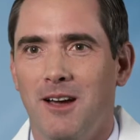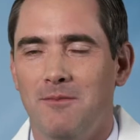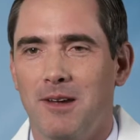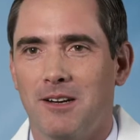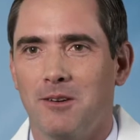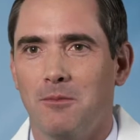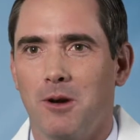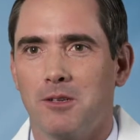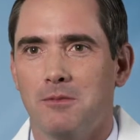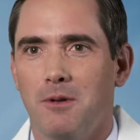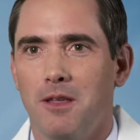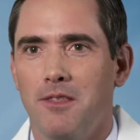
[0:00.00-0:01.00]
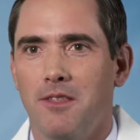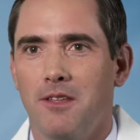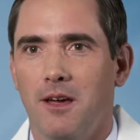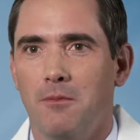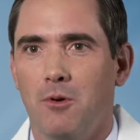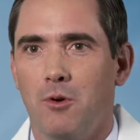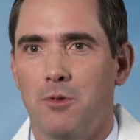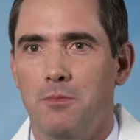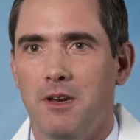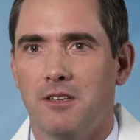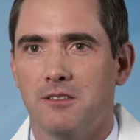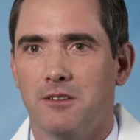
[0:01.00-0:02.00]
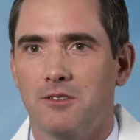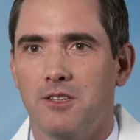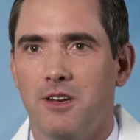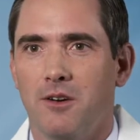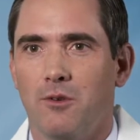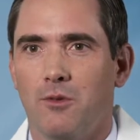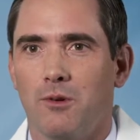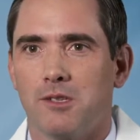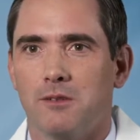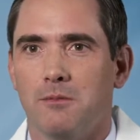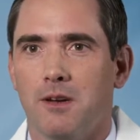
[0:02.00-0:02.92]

I'm Dr. Mark Smyth. I'm an orthopedic surgeon at Northwestern